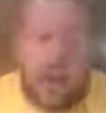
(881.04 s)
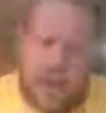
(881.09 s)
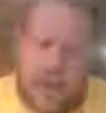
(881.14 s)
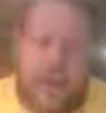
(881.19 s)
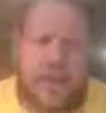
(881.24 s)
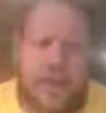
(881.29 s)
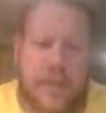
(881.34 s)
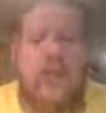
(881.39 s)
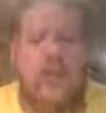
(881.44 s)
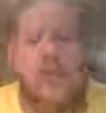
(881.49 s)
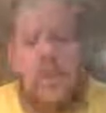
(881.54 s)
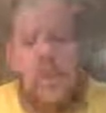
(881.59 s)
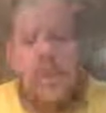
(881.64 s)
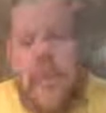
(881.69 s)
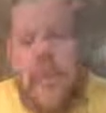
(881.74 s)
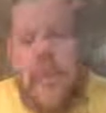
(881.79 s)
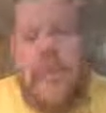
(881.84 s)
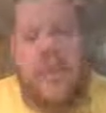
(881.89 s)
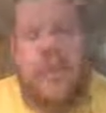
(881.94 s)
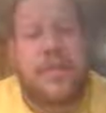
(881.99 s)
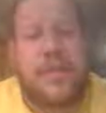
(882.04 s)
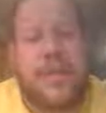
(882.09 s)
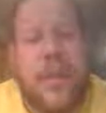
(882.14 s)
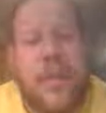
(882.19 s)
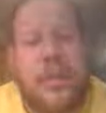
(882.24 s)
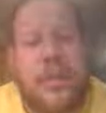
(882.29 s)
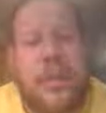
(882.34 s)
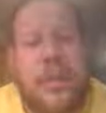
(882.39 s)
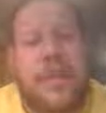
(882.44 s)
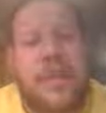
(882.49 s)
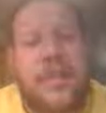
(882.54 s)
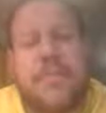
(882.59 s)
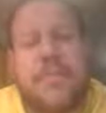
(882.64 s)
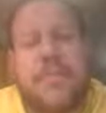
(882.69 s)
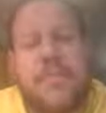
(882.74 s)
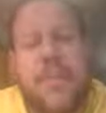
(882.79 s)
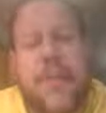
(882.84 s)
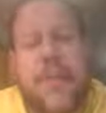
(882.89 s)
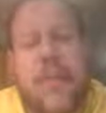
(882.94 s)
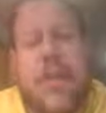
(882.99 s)
let's go kill me some Frenchies."
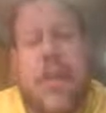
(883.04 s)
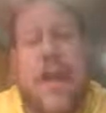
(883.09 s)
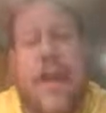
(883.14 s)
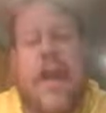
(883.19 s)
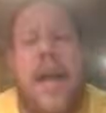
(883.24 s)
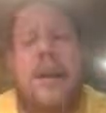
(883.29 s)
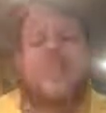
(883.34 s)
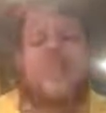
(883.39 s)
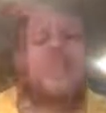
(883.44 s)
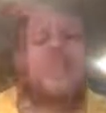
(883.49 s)
And